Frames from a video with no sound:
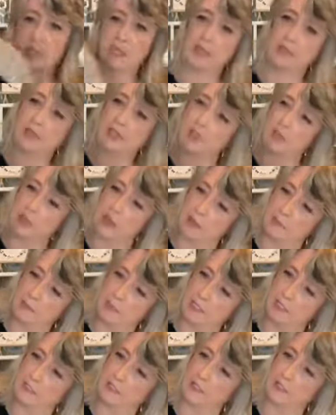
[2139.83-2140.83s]
me in the
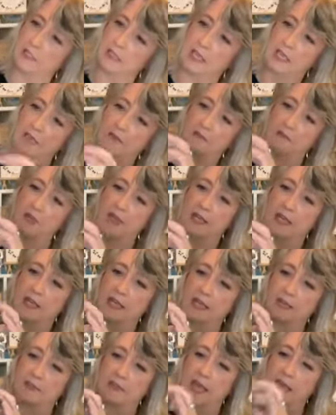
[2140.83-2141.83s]
comments if I
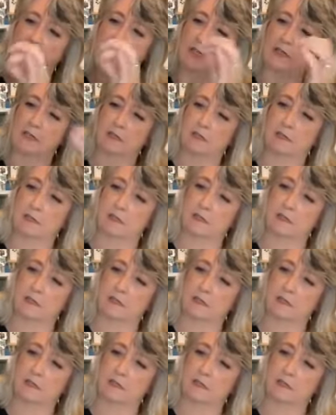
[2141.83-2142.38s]
need that?